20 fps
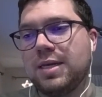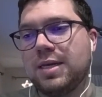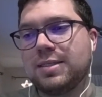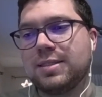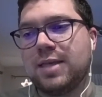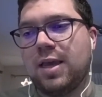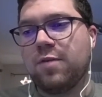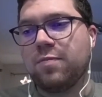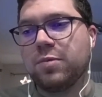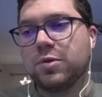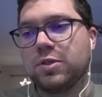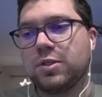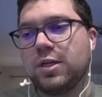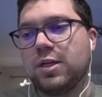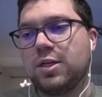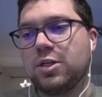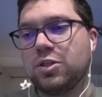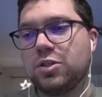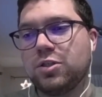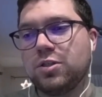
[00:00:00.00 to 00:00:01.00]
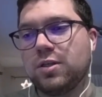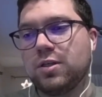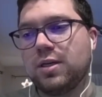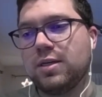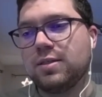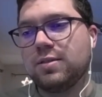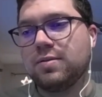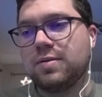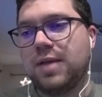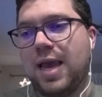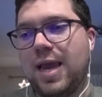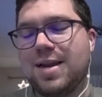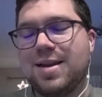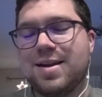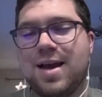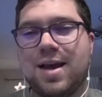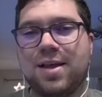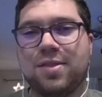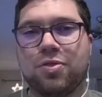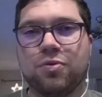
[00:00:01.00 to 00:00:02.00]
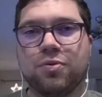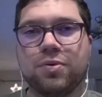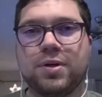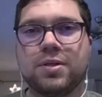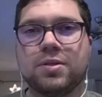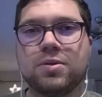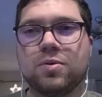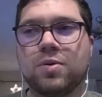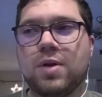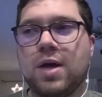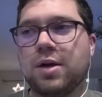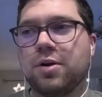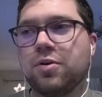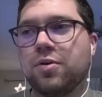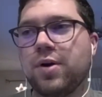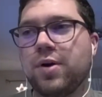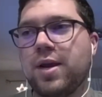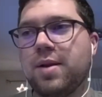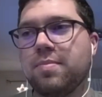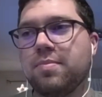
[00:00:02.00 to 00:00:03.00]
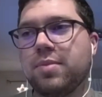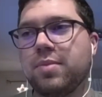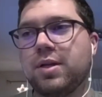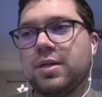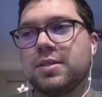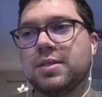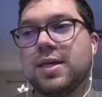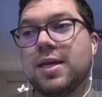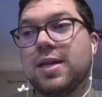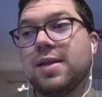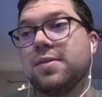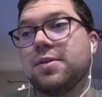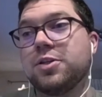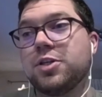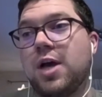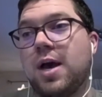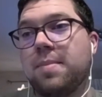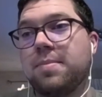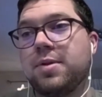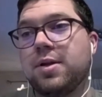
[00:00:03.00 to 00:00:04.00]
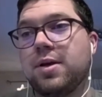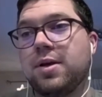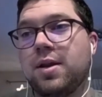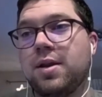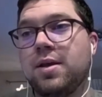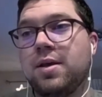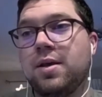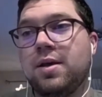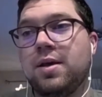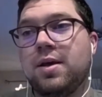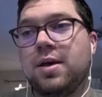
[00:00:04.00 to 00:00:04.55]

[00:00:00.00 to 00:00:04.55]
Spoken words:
His save percentage is .893, so not great, but it's getting the job done.